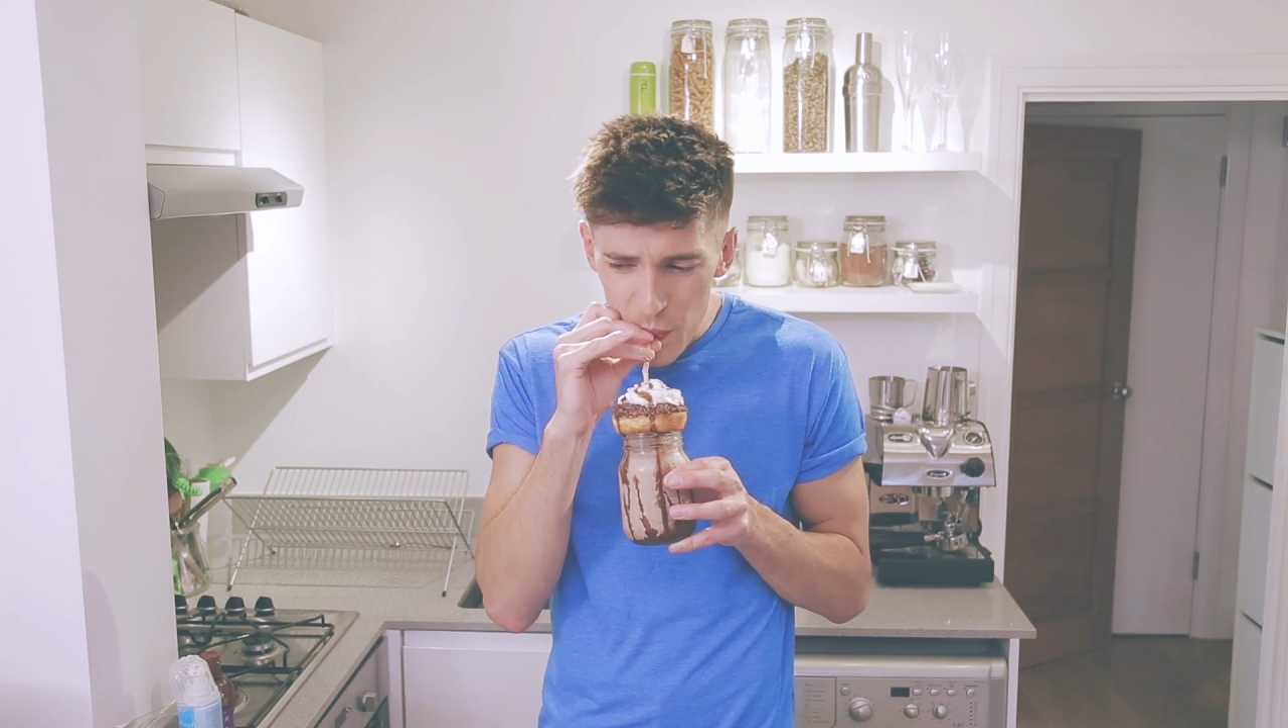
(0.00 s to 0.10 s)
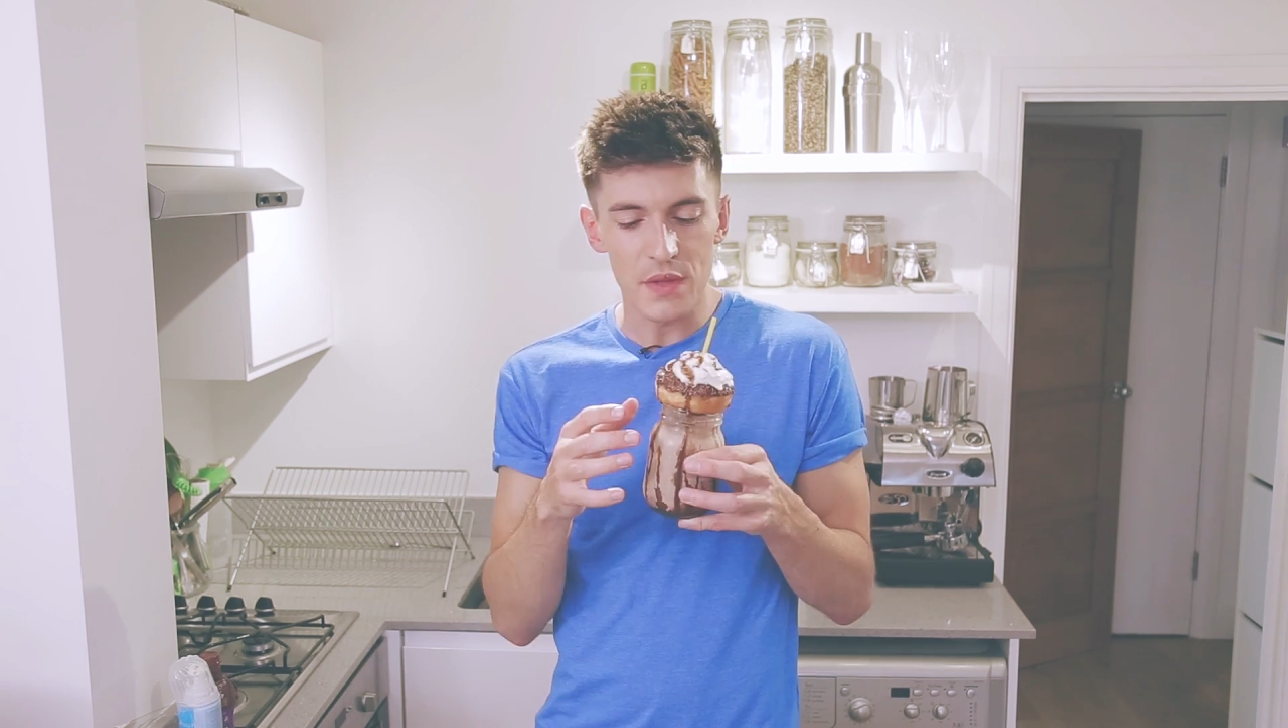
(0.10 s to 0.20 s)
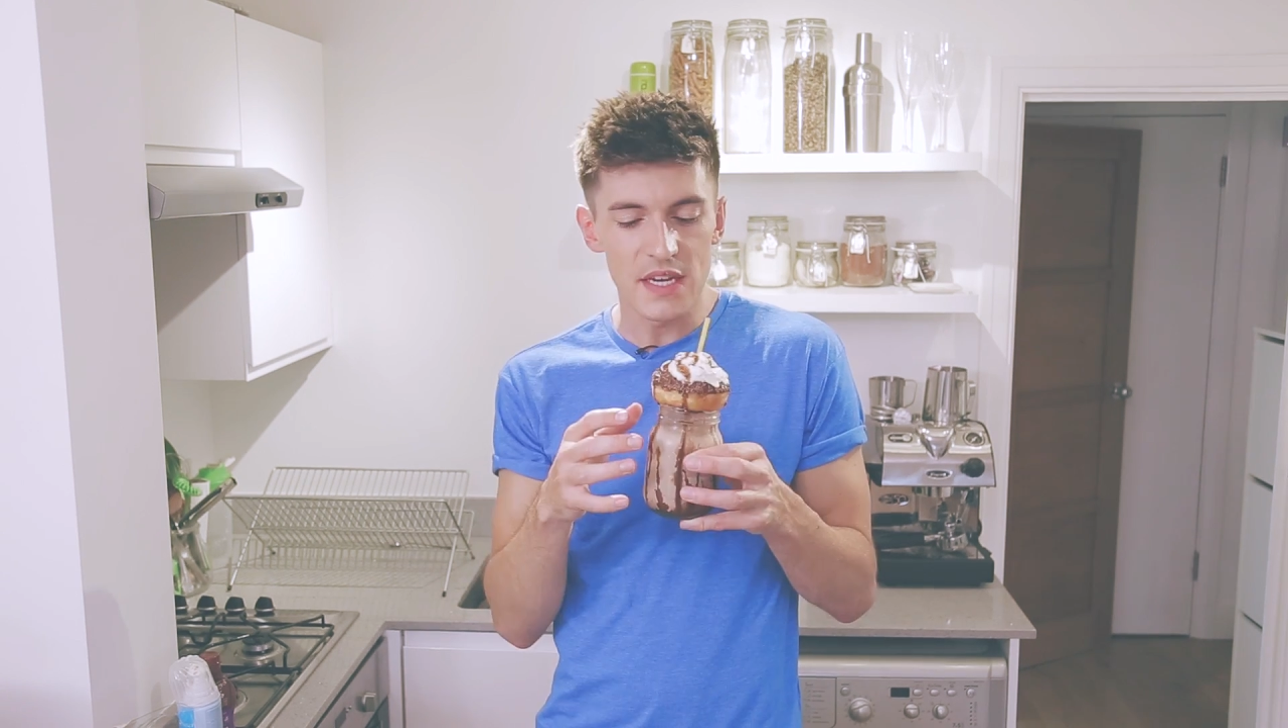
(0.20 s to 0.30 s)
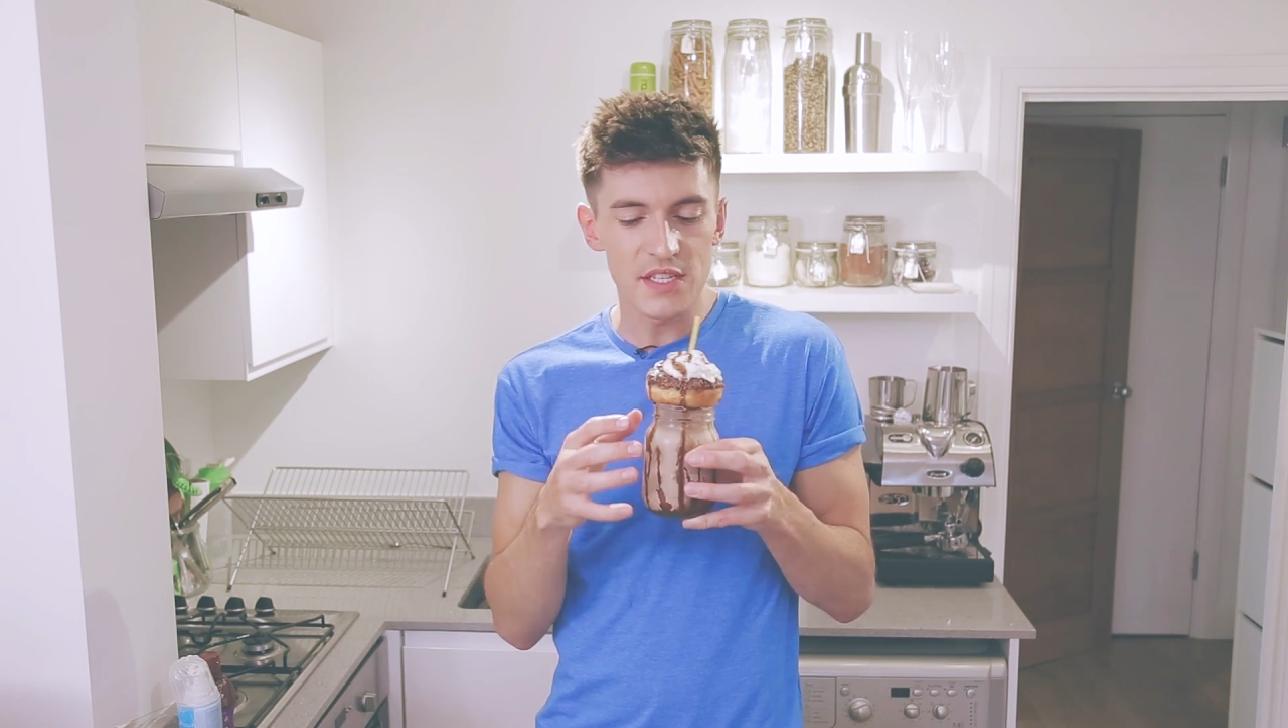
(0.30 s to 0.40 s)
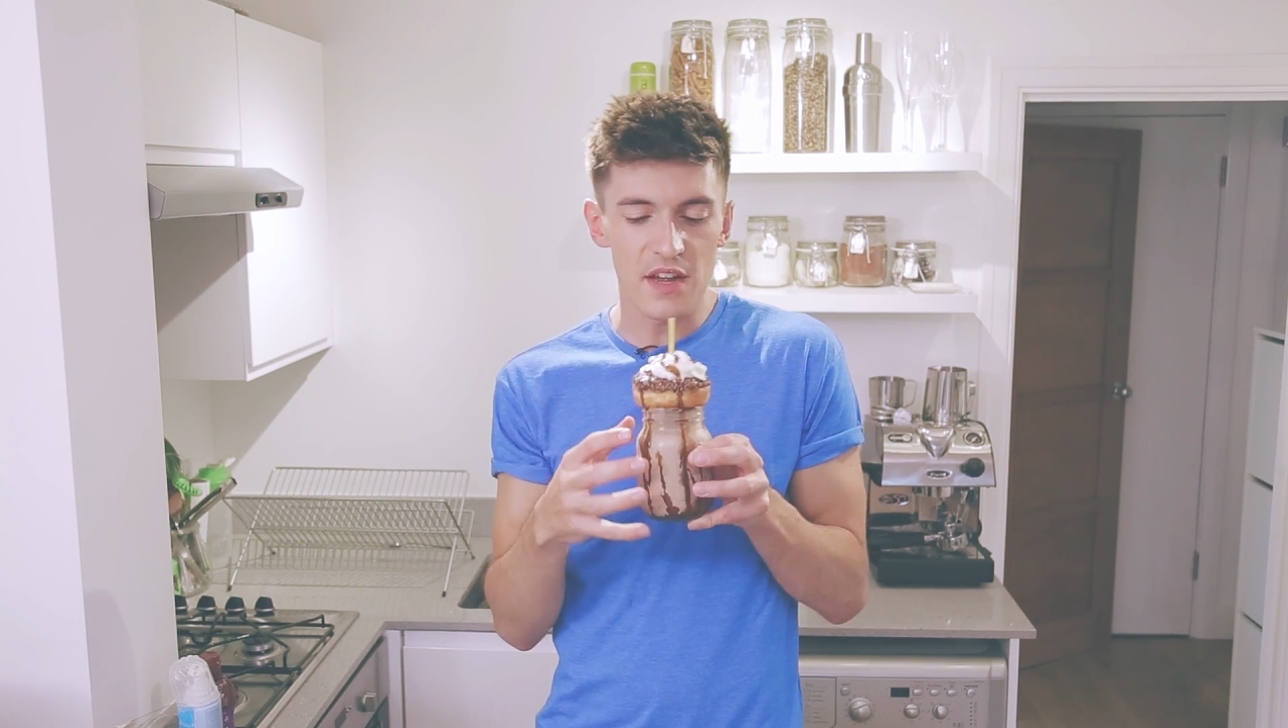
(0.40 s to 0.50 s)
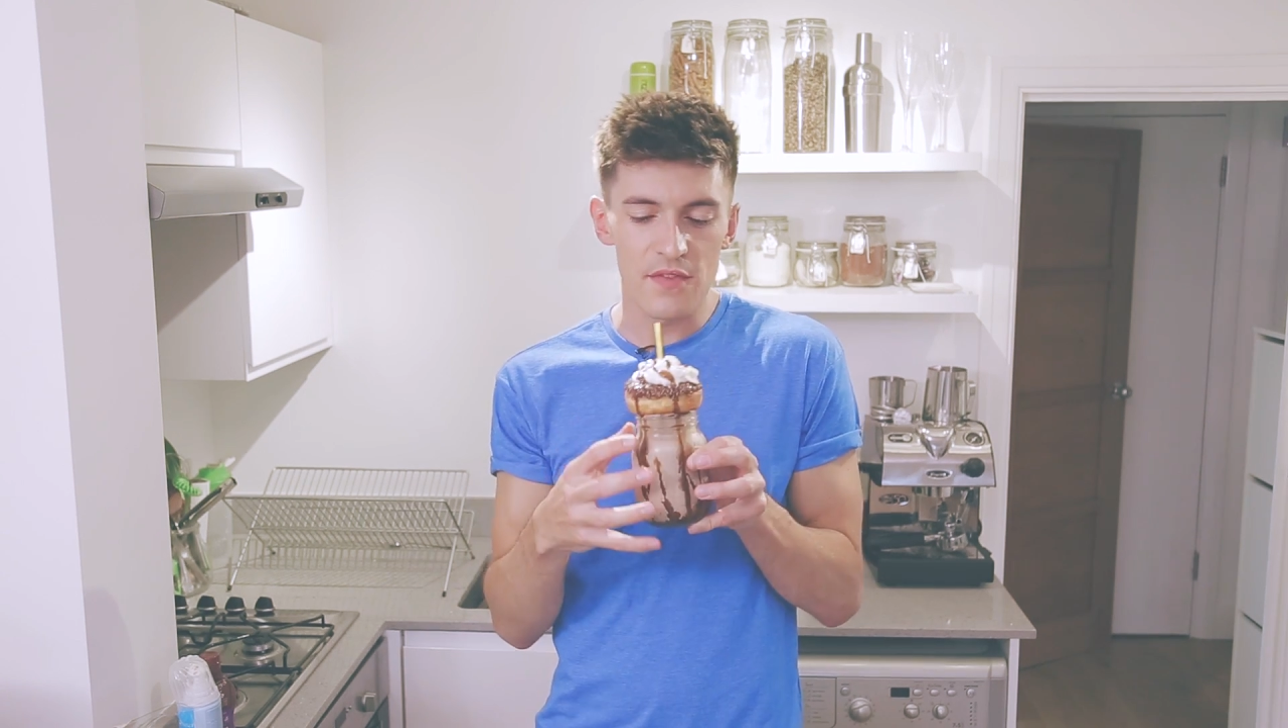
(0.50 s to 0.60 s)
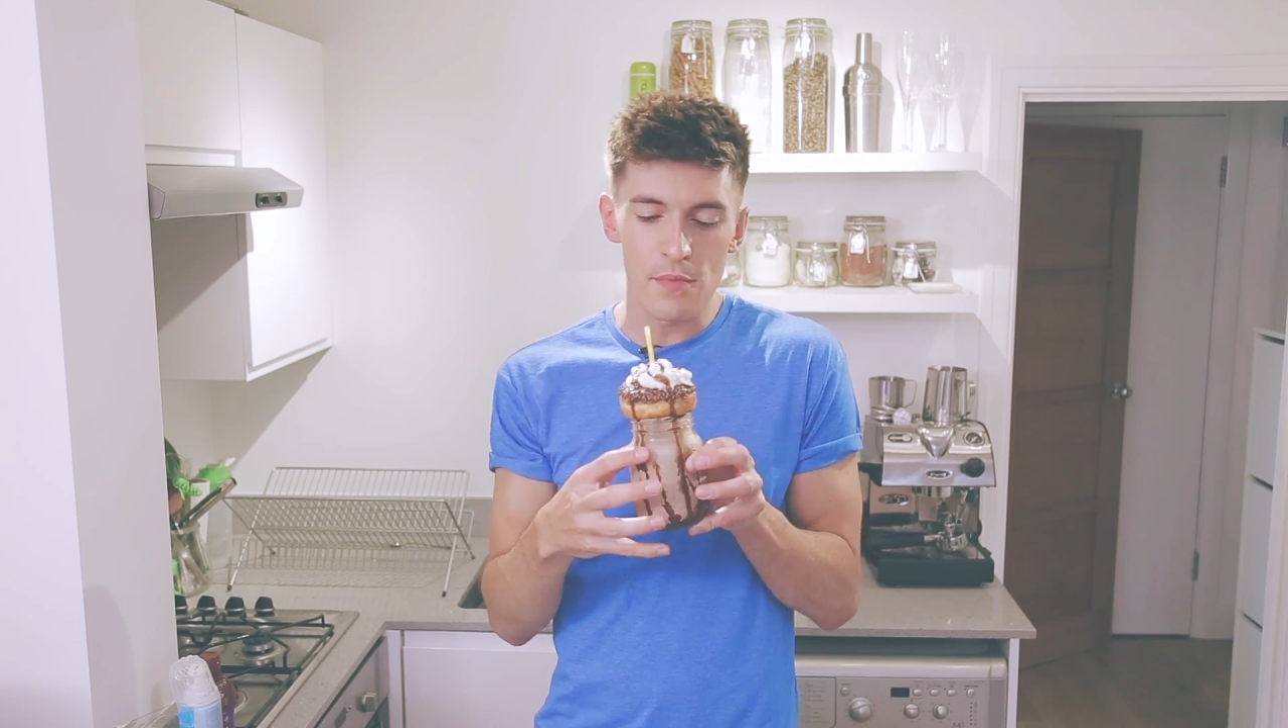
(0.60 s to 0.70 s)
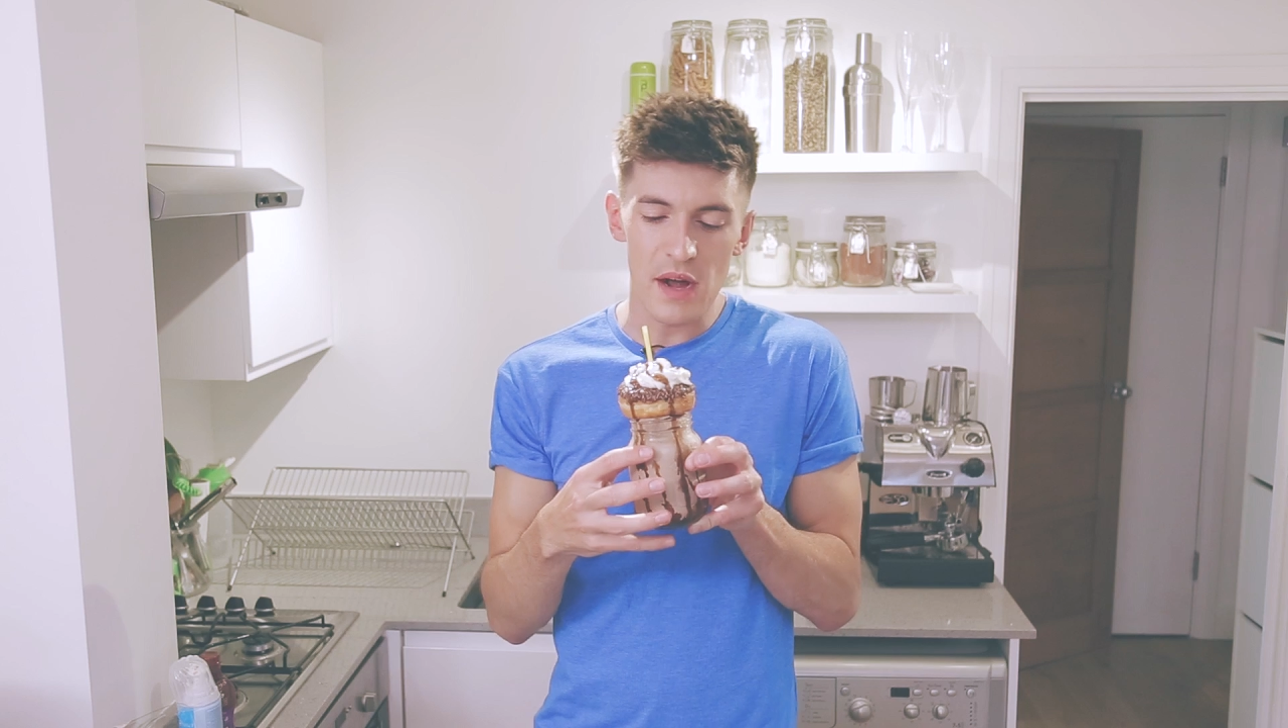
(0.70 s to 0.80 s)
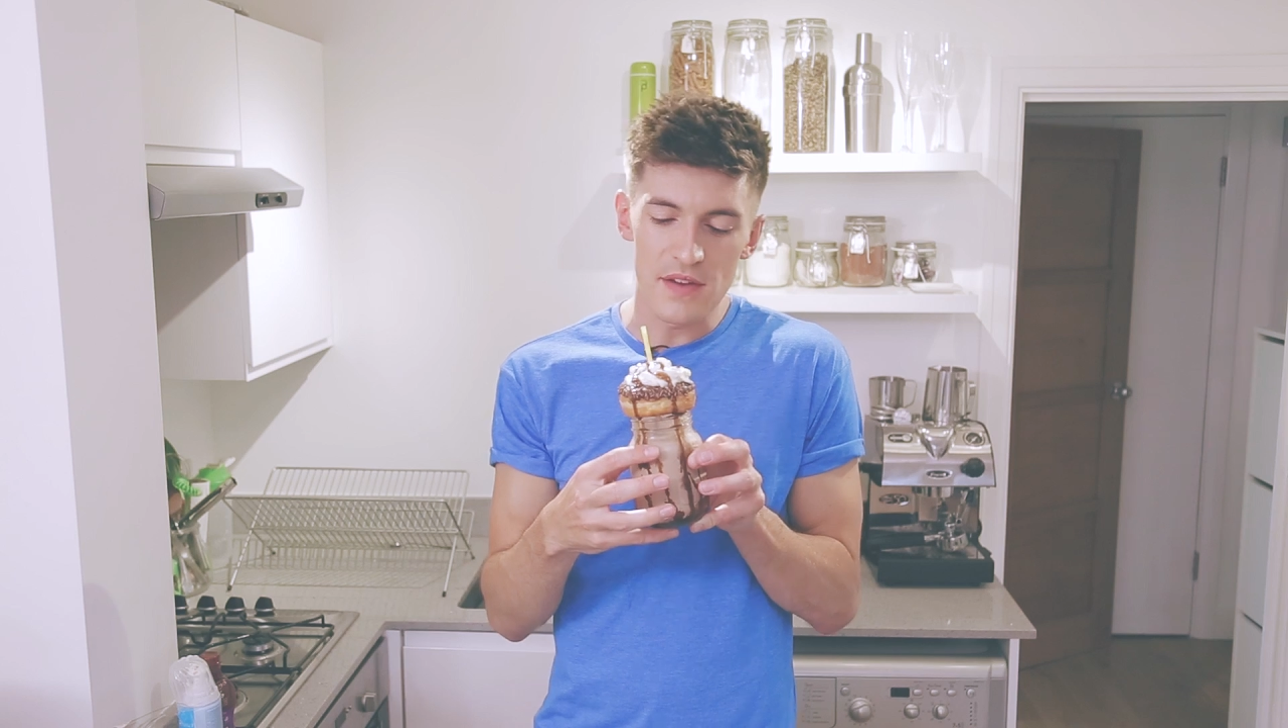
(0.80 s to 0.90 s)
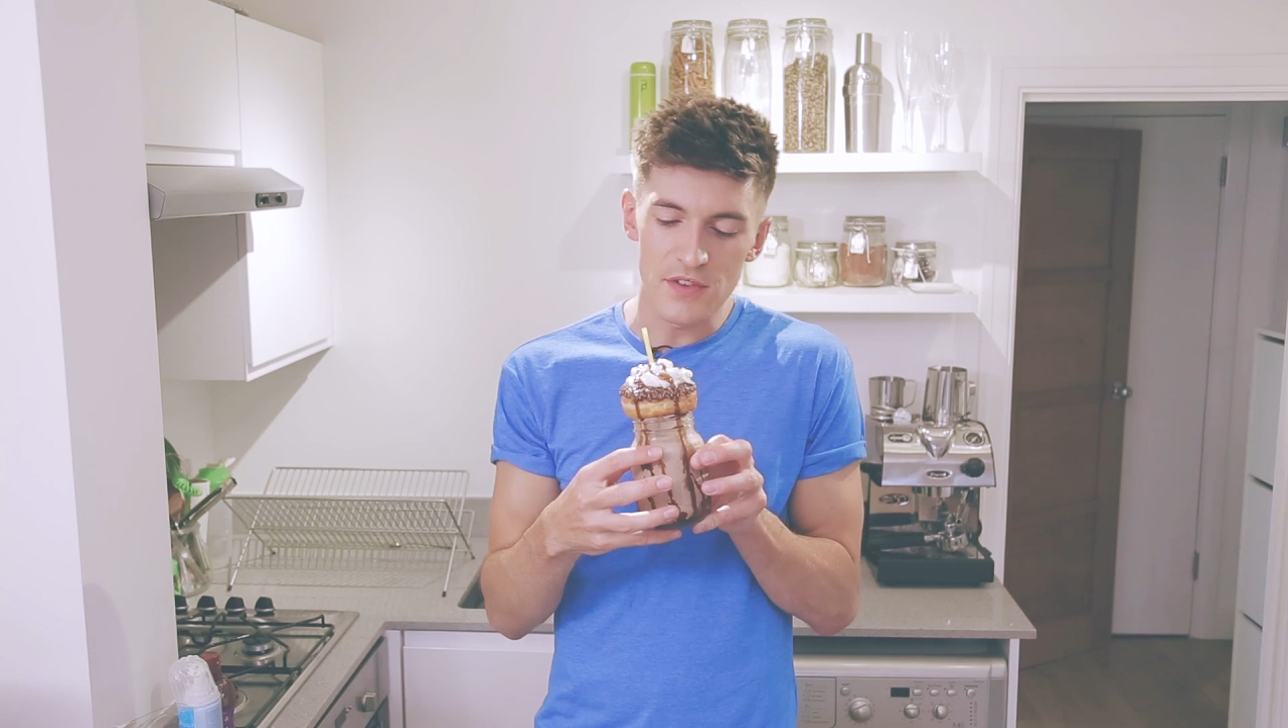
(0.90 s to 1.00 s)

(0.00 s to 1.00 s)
I need to go for a bite